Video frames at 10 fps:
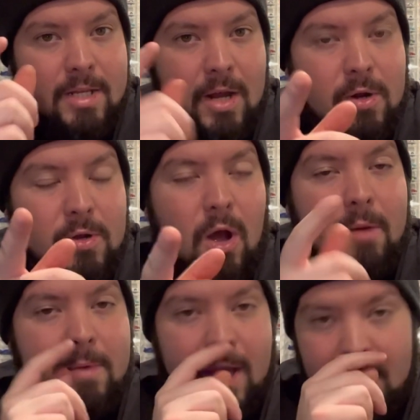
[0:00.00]
Derek caught
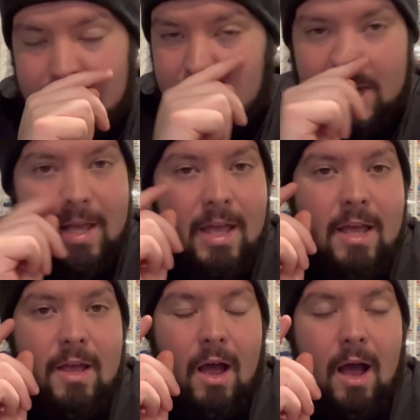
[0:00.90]
me actually
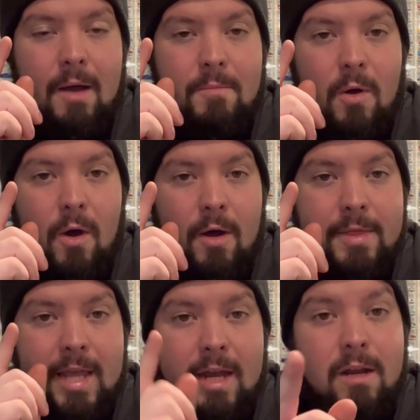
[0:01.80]
on
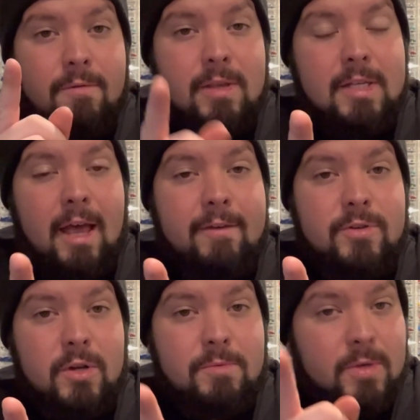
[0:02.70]
the end of his live stream.